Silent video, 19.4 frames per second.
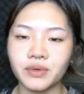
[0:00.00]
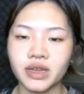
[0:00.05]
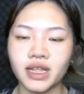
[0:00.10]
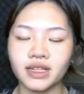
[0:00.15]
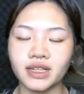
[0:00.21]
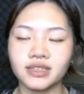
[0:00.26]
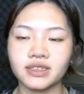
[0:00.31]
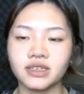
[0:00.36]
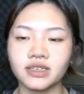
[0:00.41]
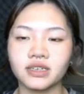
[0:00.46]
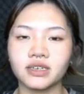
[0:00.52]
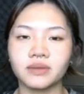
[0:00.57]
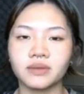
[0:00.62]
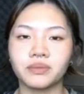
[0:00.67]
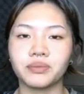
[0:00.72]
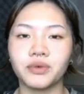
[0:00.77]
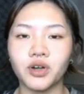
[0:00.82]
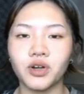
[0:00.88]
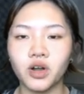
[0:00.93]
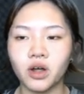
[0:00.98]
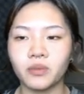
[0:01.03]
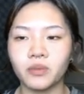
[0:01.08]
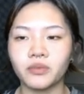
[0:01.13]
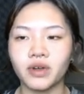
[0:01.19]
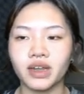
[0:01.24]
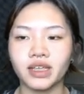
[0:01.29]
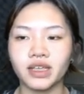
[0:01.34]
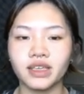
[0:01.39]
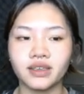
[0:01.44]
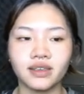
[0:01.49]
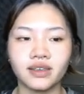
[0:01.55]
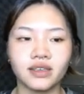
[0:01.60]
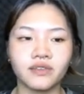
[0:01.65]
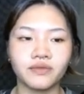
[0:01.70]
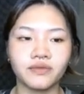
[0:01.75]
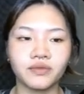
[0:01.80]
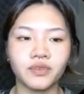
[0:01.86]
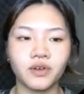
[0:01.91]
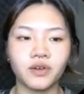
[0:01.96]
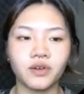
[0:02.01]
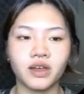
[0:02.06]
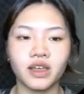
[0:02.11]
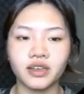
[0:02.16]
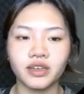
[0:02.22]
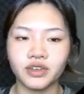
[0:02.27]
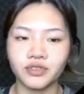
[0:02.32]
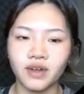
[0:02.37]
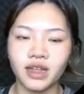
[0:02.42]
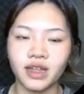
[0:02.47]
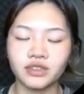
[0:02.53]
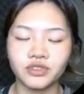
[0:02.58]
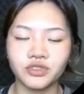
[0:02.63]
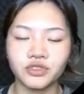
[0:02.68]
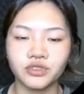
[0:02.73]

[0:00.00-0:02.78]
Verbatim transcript: enter a prompt right here for Hedra